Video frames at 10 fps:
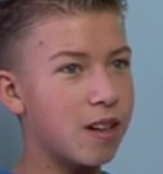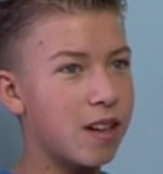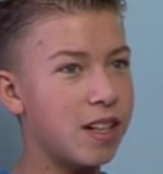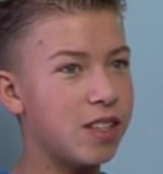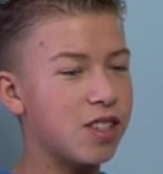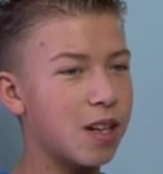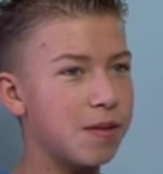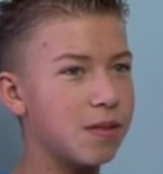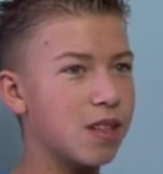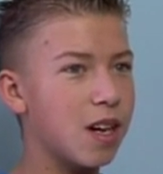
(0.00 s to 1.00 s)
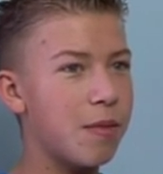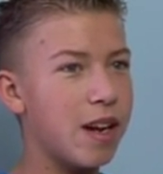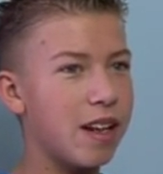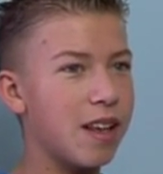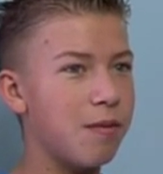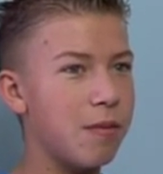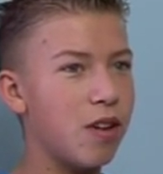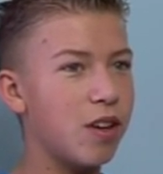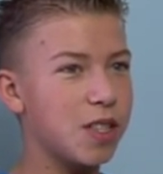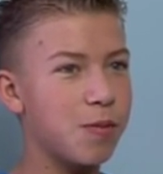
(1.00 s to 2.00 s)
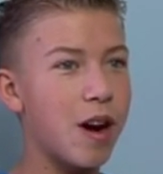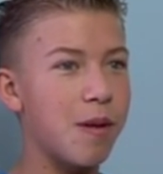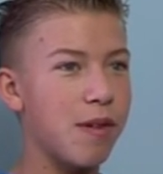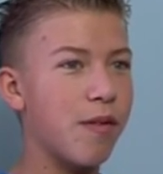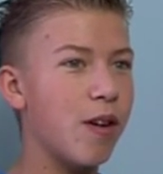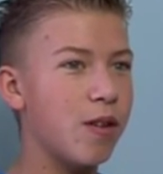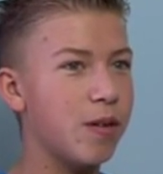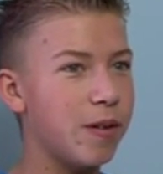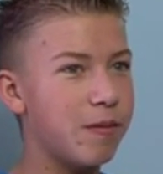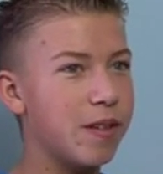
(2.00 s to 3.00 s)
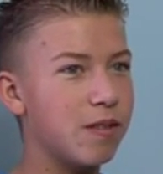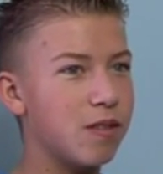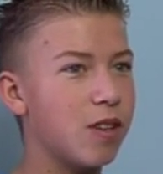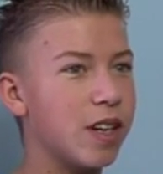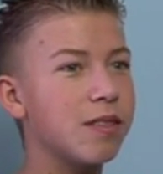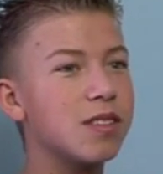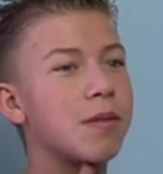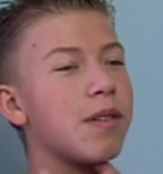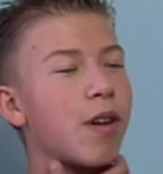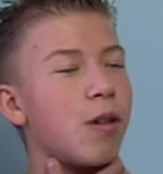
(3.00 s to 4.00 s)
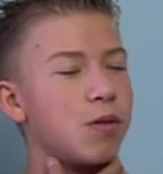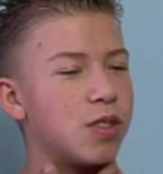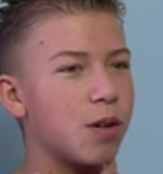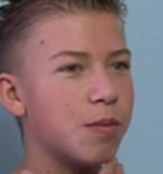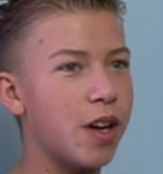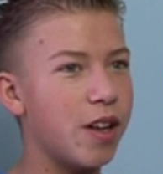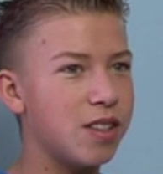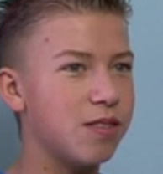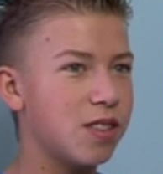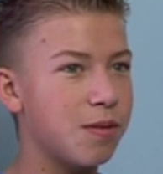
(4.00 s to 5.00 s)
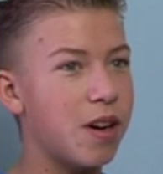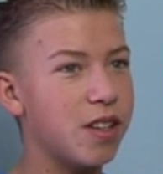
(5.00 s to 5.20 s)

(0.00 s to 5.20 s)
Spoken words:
And they just kept coming in and giving me like spray in my throat so my throat would stop hurting so much.